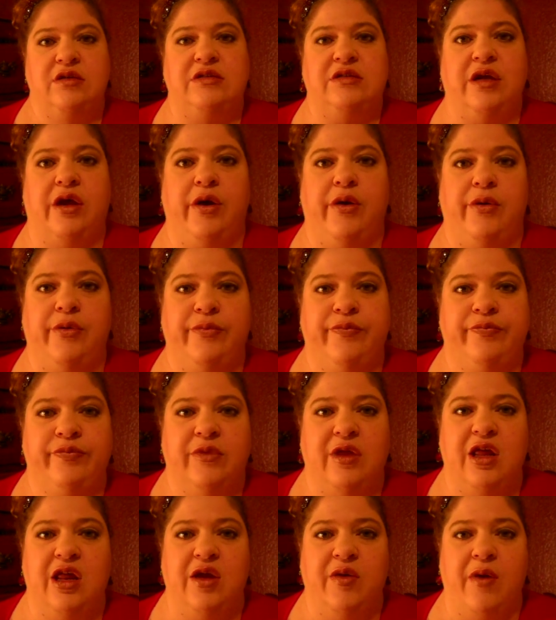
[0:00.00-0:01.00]
So,
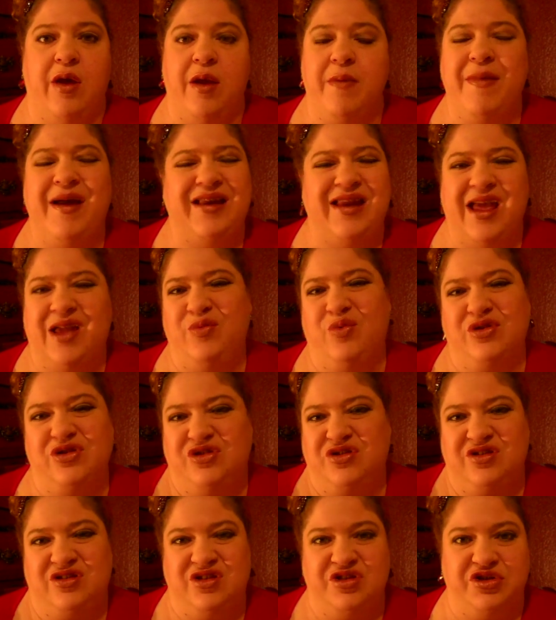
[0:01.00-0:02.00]
anyway, my dad was
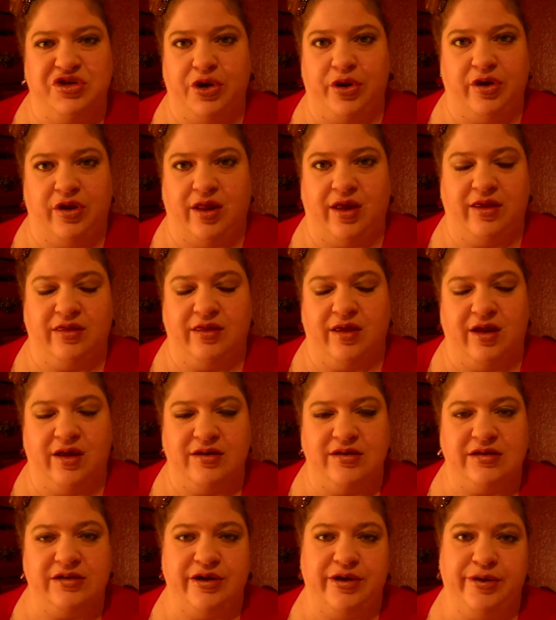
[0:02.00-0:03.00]
just a jerk like
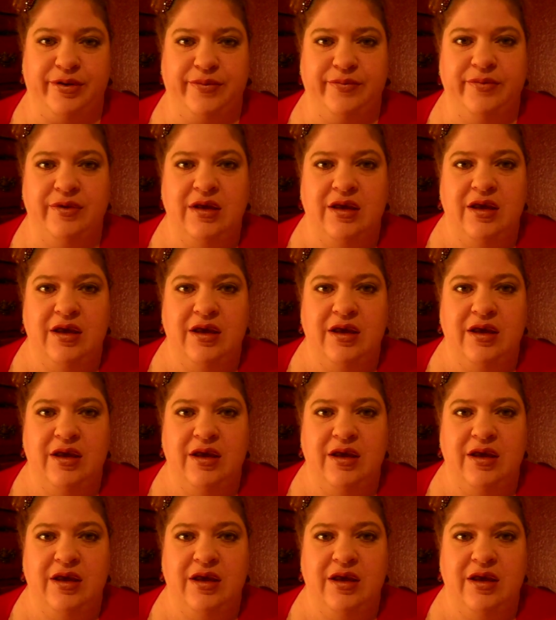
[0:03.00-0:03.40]
that. So,